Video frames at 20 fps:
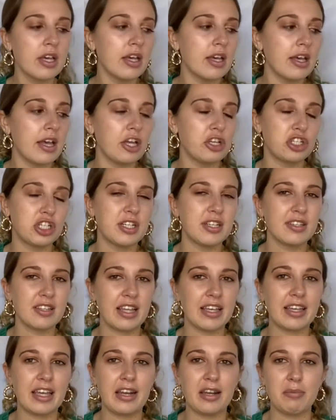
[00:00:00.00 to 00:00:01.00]
And she doesn't like
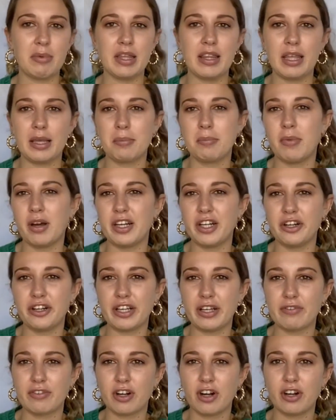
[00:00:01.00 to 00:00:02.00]
getting me like money or gift
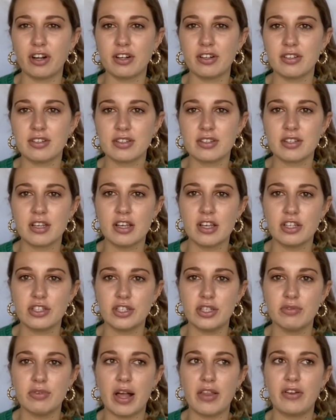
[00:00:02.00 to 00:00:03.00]
cards. She'd
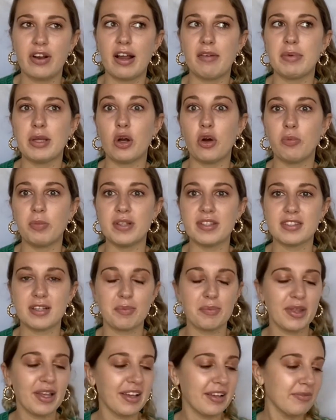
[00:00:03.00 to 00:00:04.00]
rather have me open
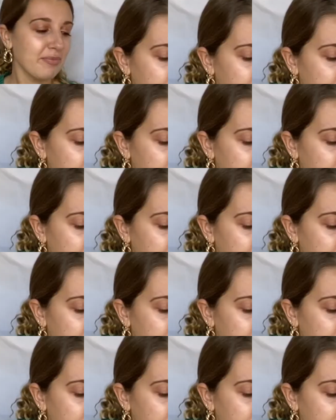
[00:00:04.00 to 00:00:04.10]
something.